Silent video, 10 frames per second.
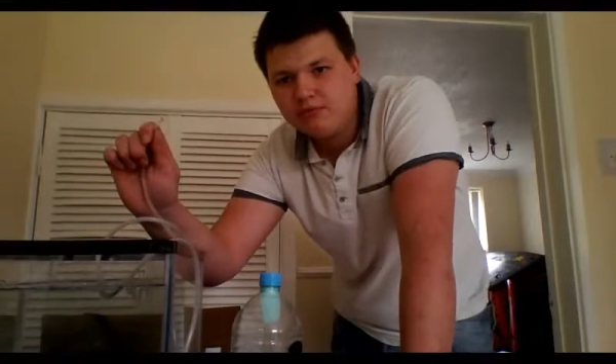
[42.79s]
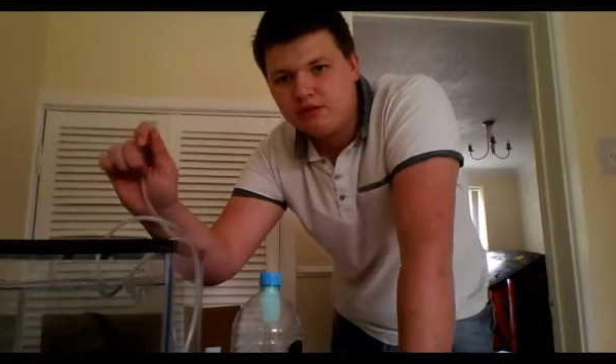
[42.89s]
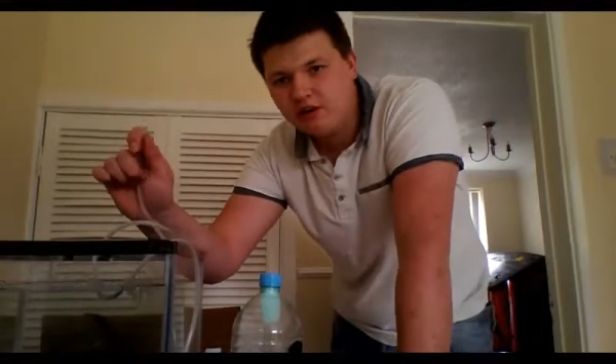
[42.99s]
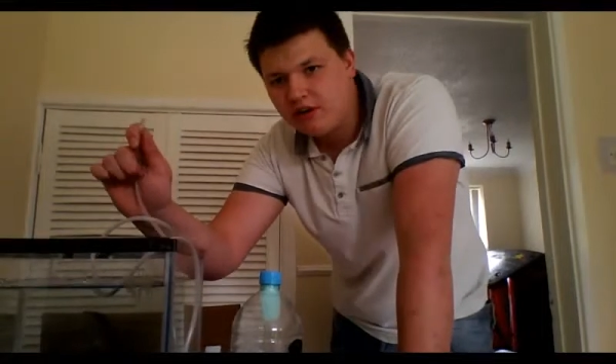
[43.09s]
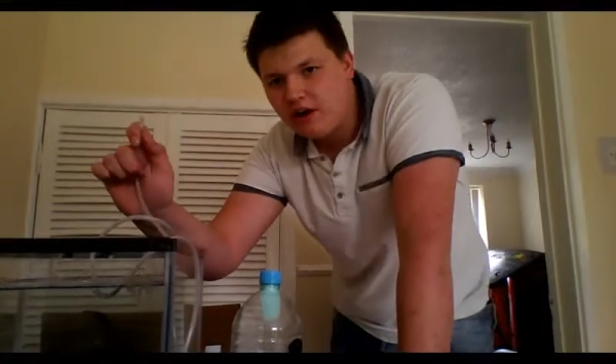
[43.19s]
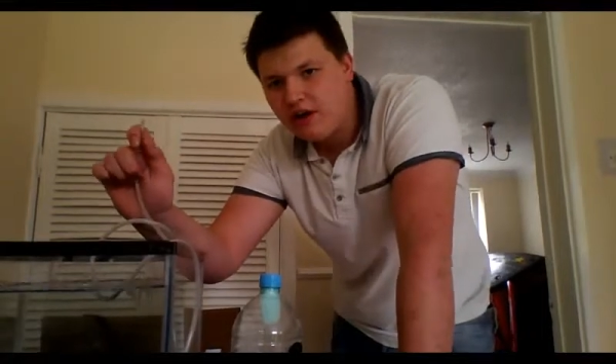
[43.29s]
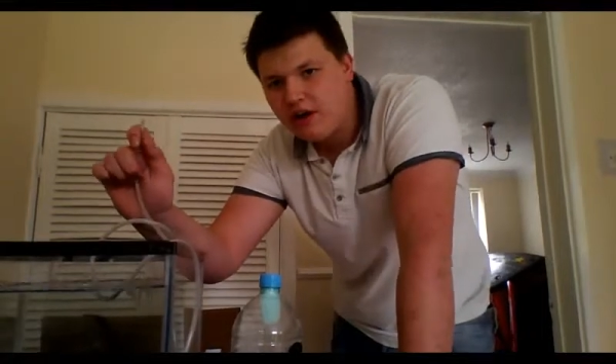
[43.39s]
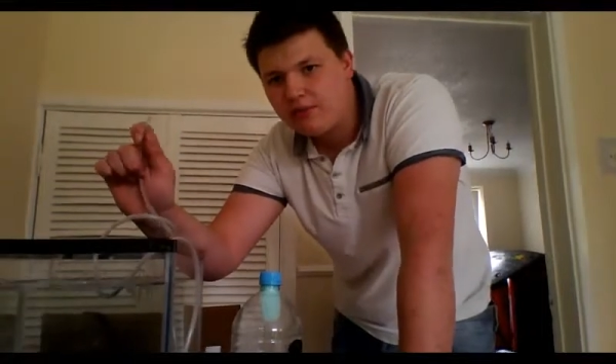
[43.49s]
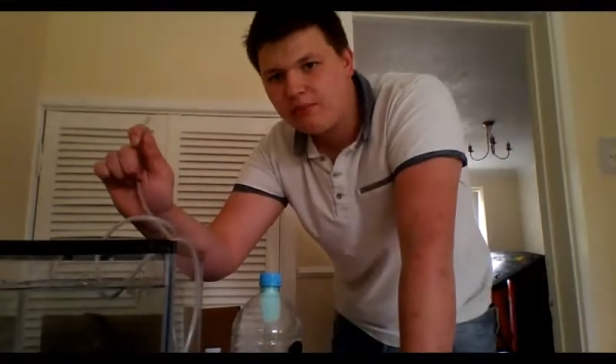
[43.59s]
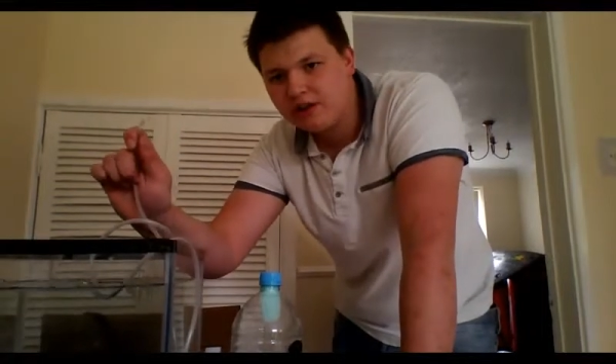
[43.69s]
So I'm going to go
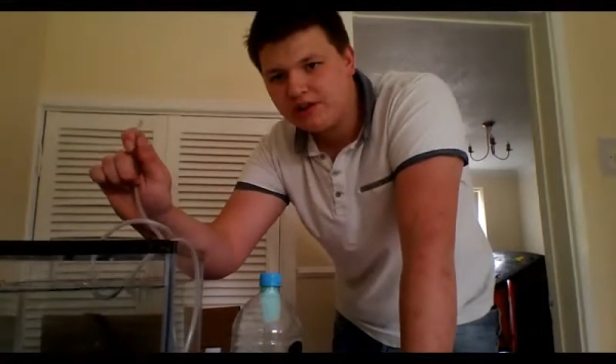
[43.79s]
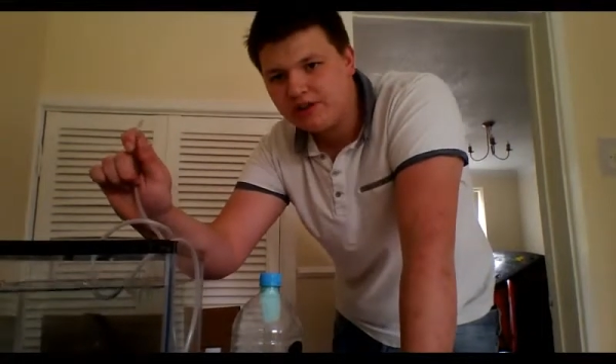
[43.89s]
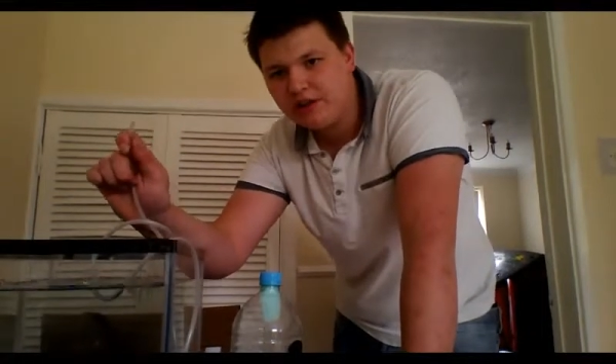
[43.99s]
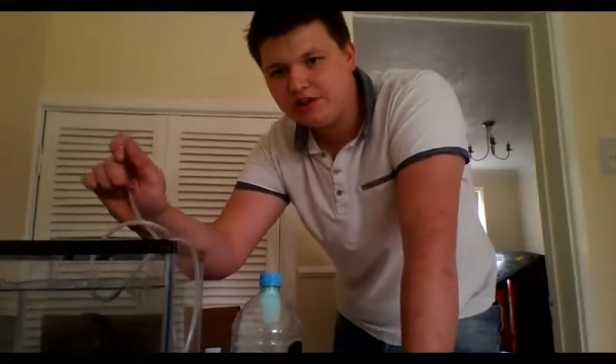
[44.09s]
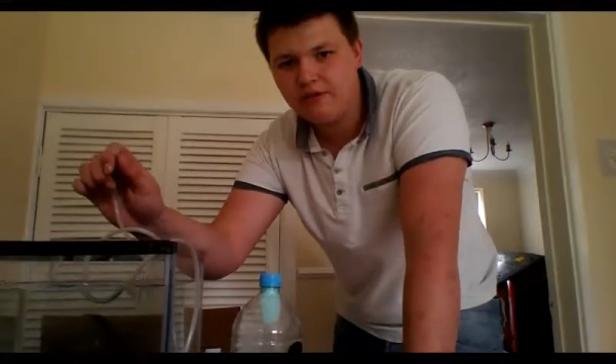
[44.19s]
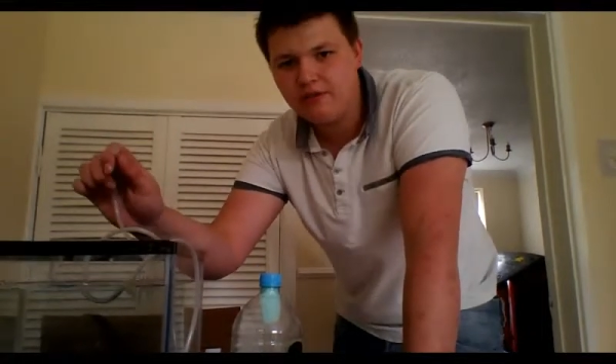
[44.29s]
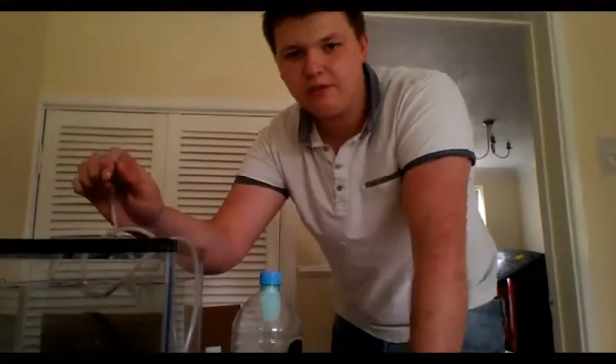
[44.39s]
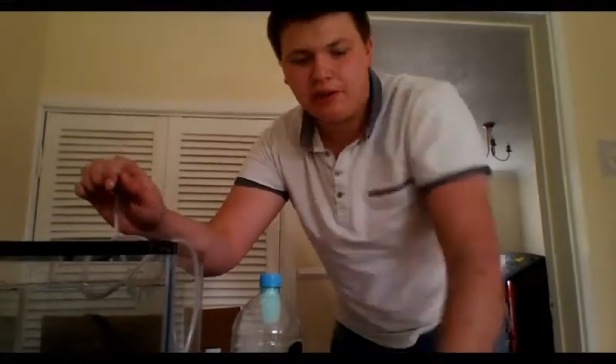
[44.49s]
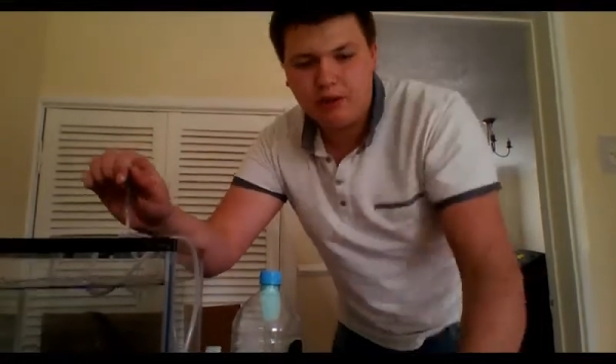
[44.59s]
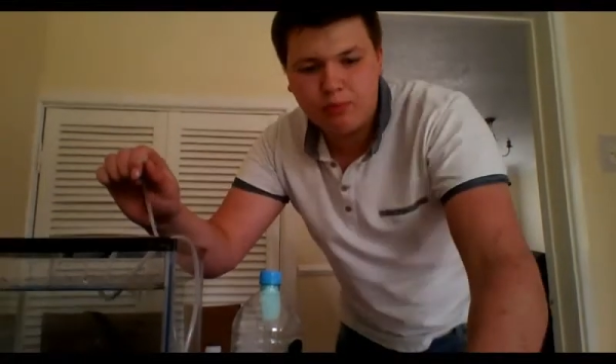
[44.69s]
ahead and plug this in and see if
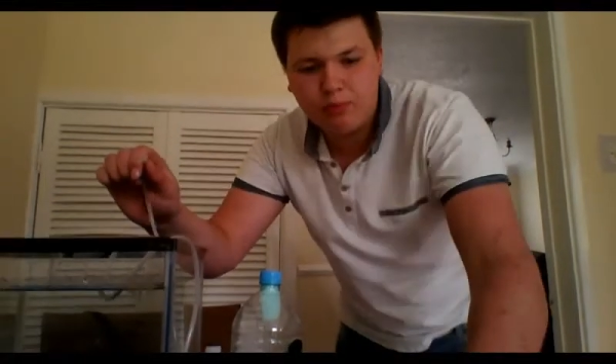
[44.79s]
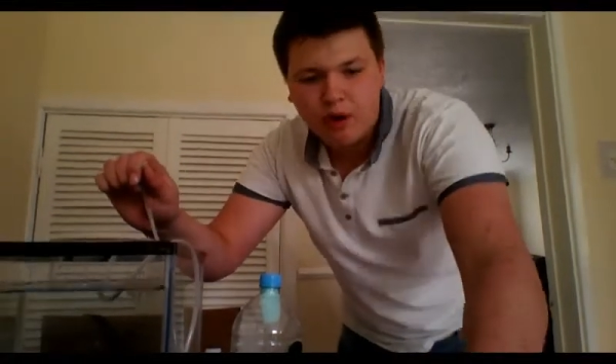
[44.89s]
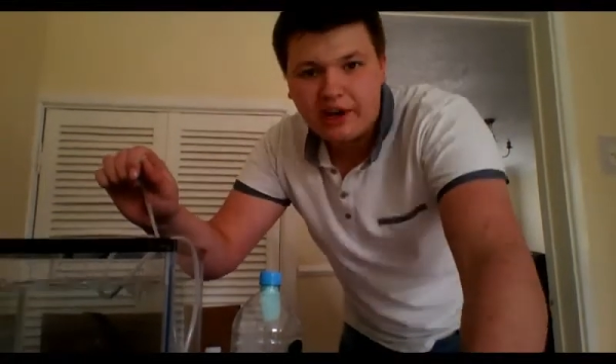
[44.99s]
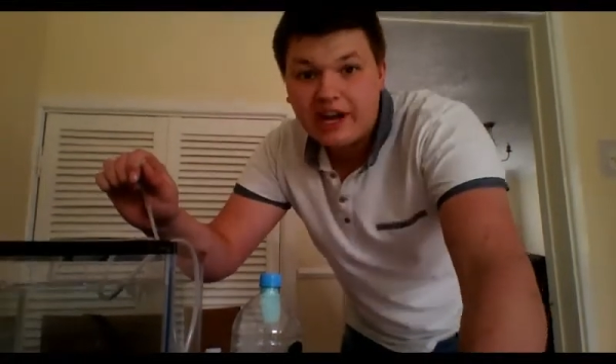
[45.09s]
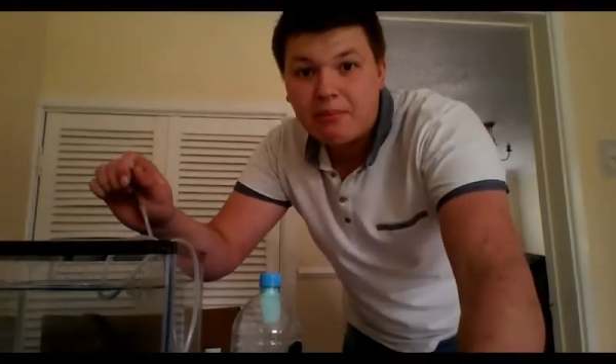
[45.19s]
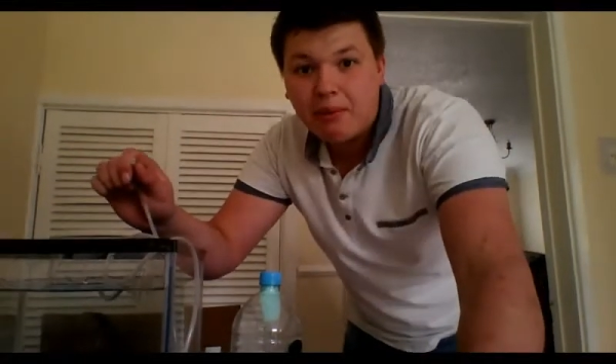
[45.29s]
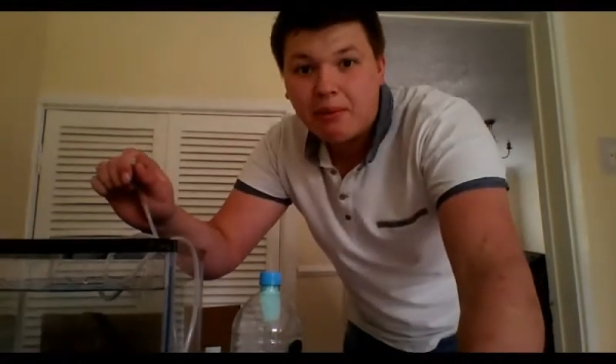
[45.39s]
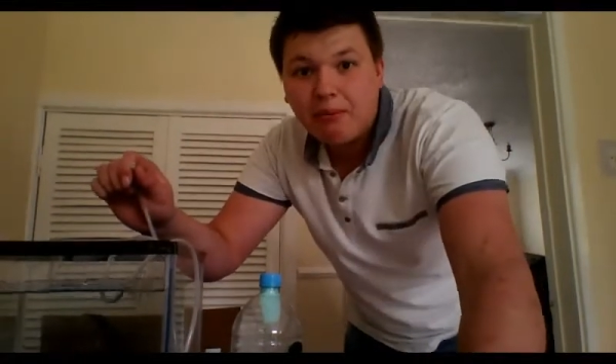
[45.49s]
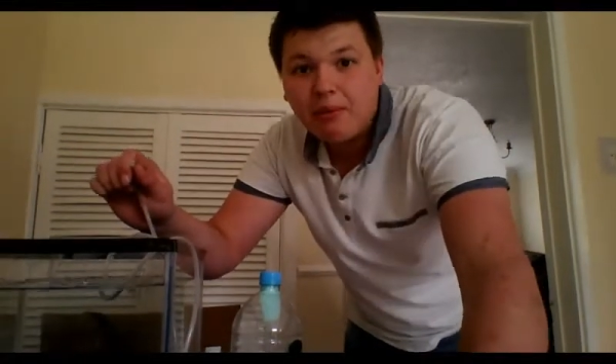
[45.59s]
we've got a working air pump.